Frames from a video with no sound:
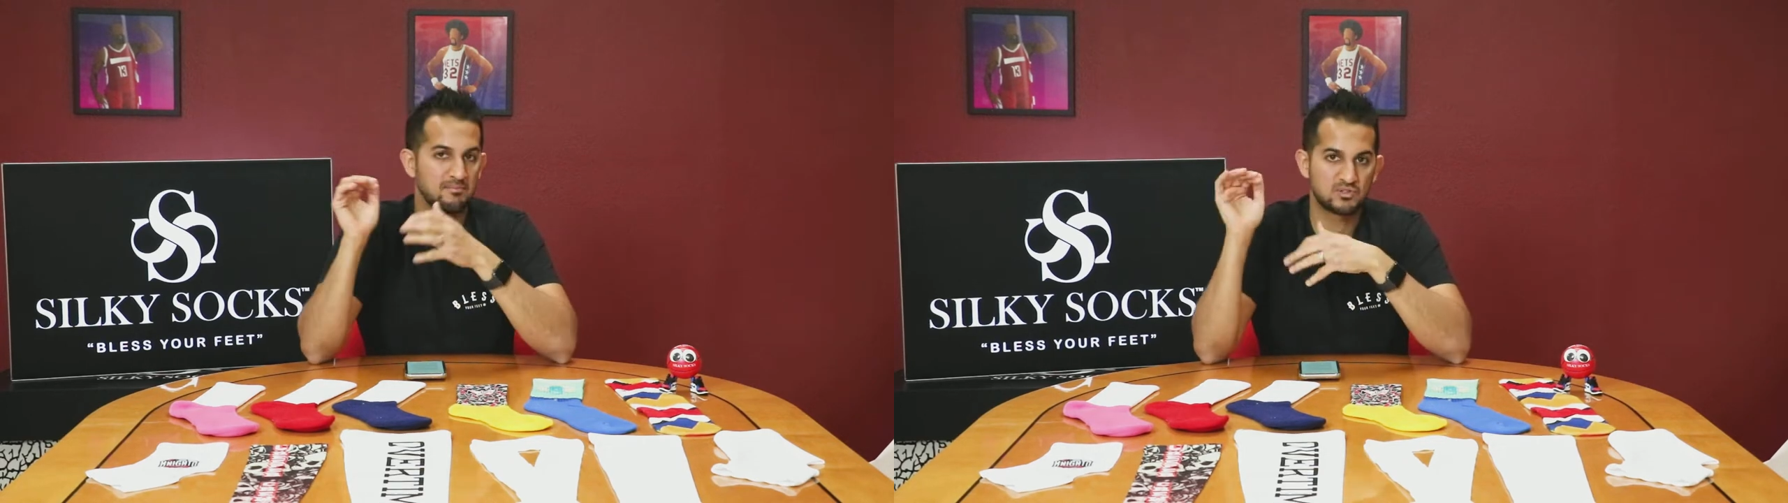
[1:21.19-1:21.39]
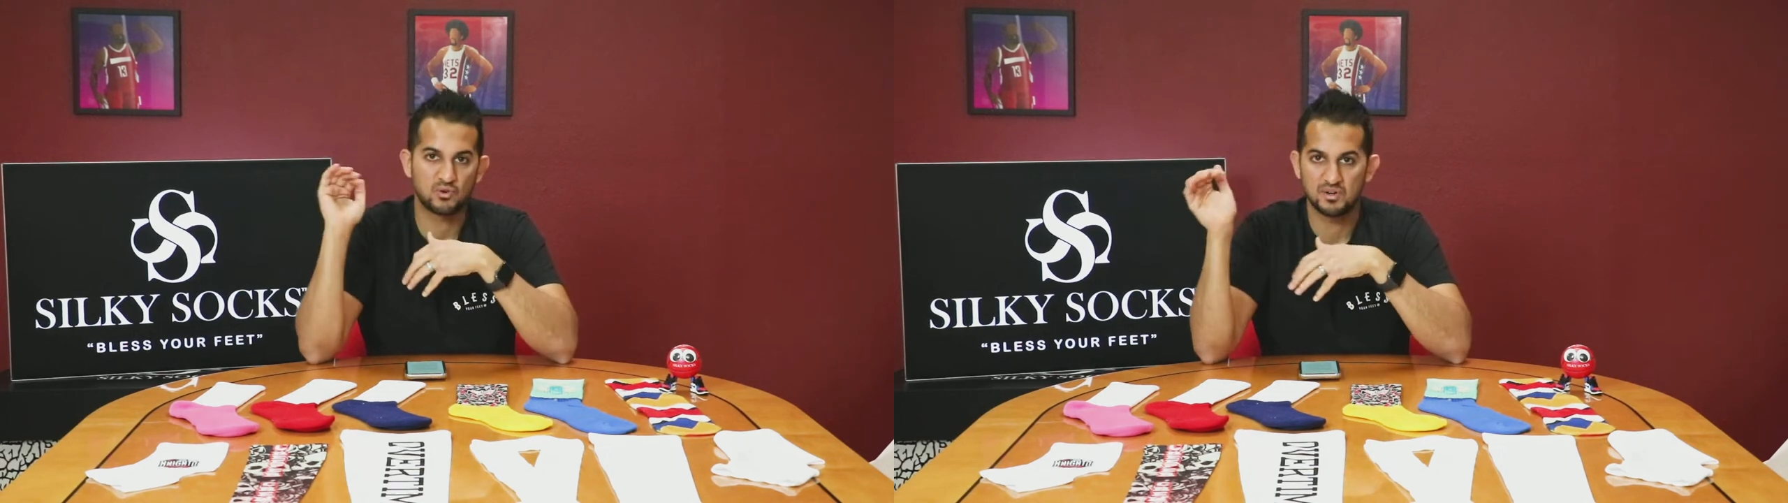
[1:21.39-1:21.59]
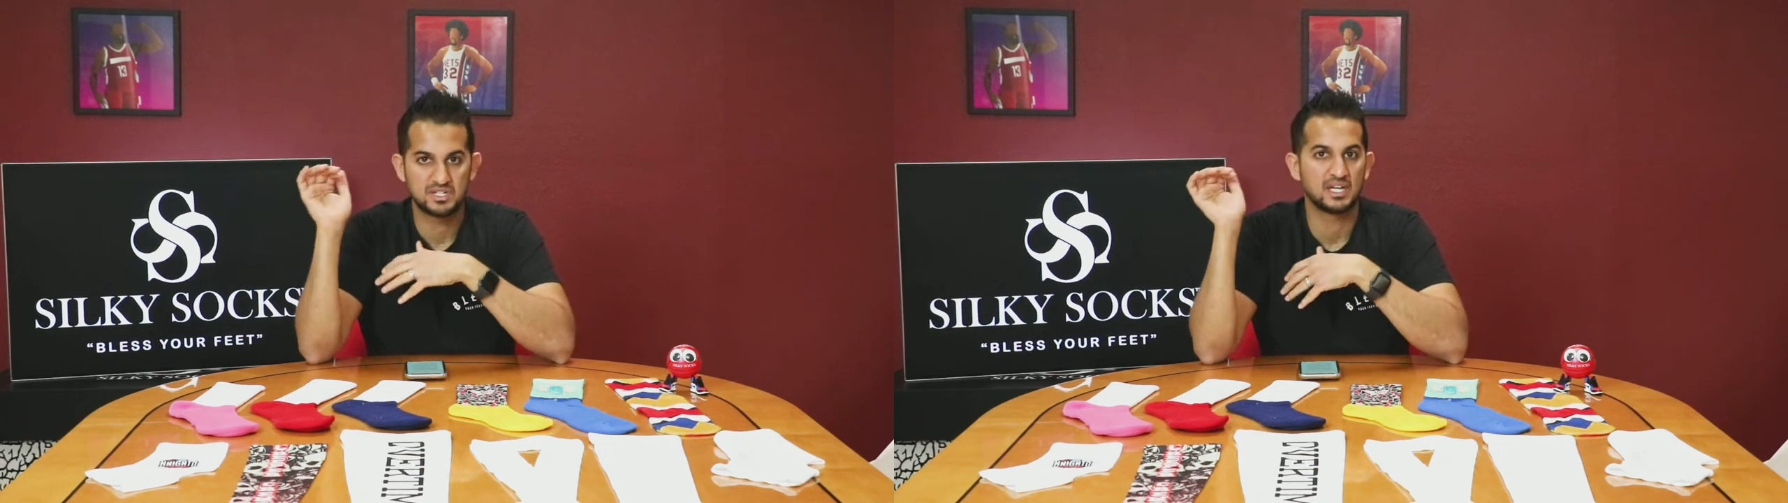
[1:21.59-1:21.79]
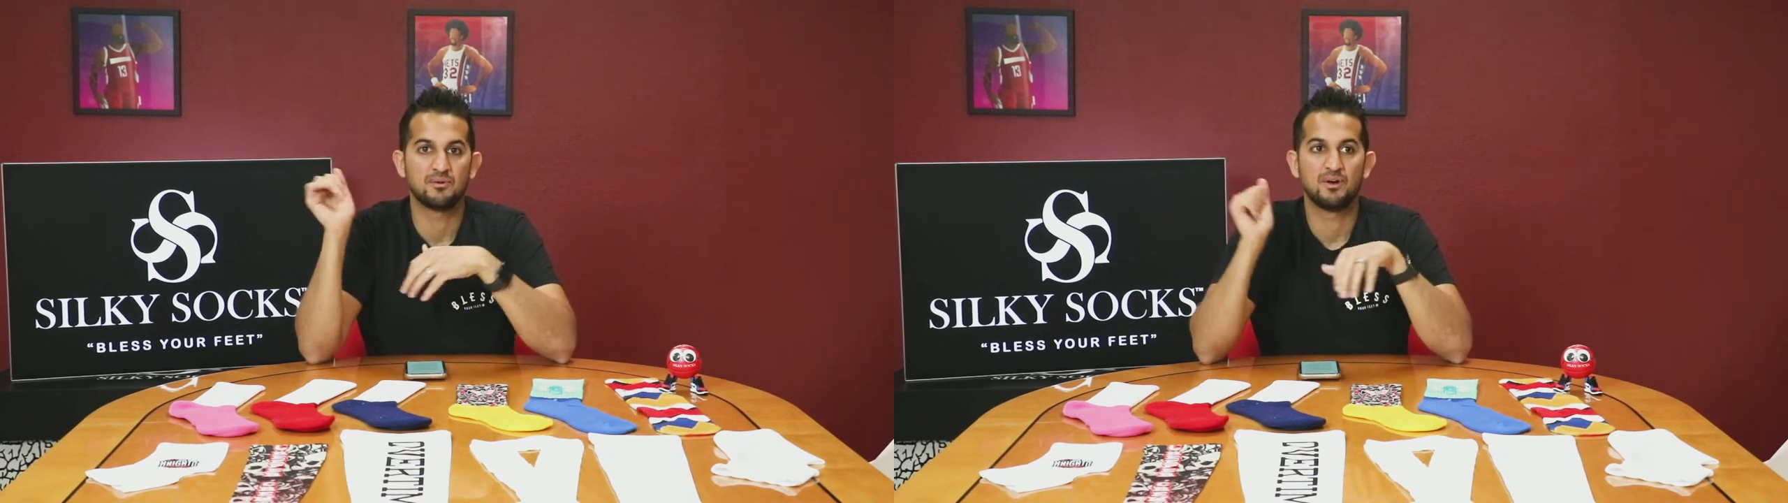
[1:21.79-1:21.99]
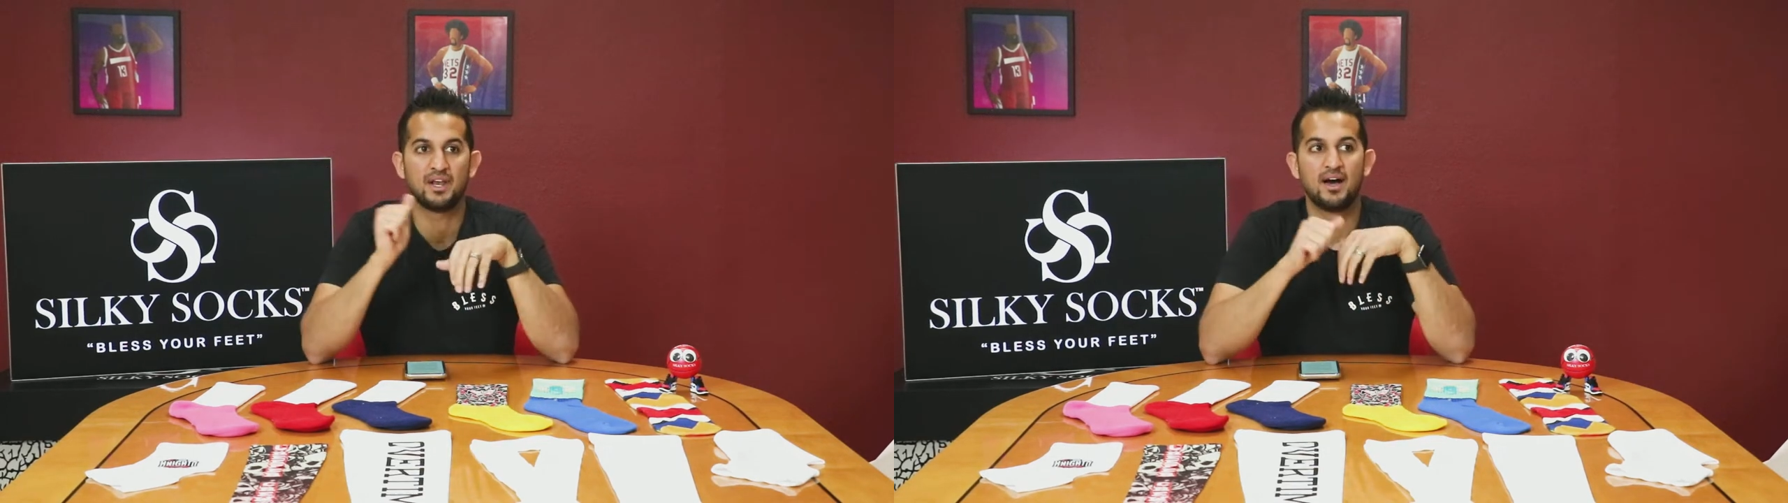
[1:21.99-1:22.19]
sourcing
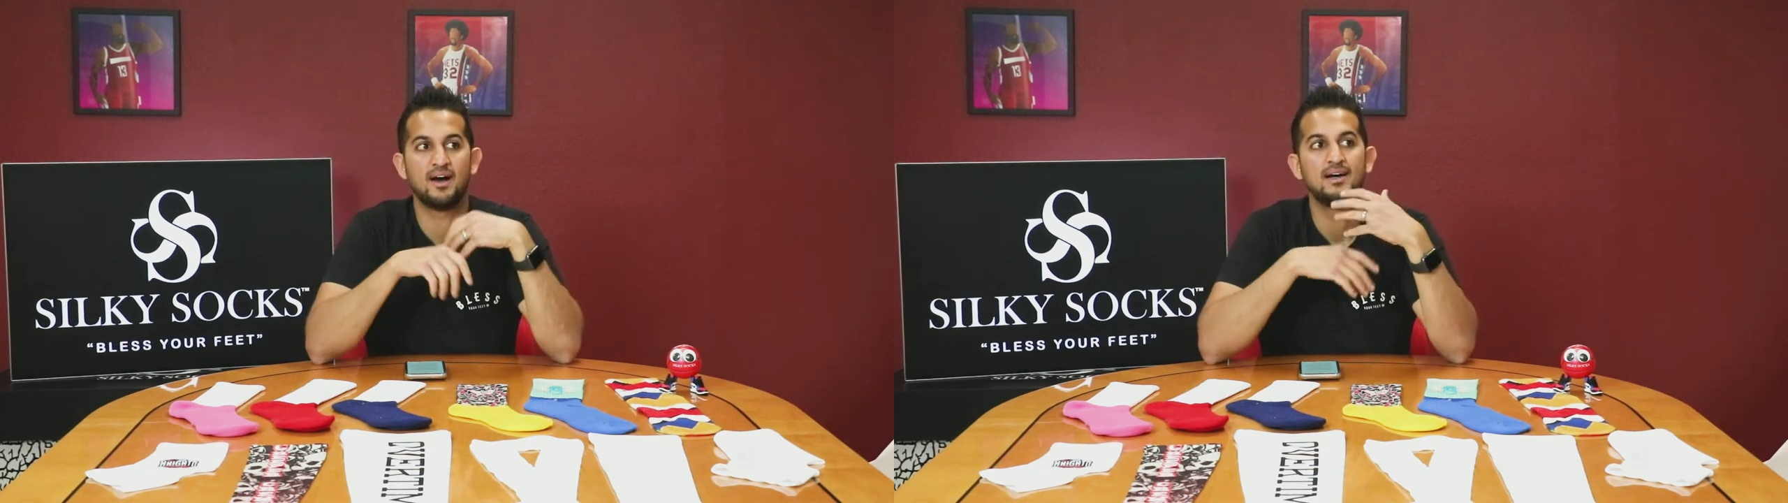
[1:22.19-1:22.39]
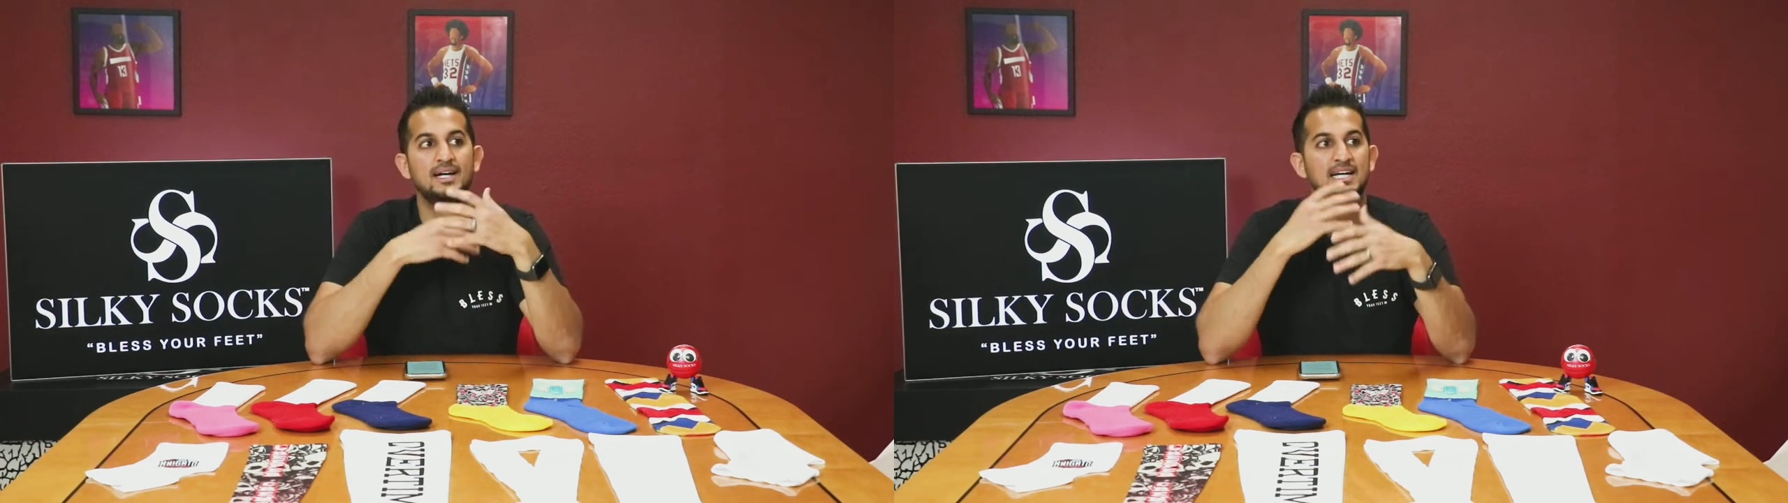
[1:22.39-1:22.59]
and whatnot.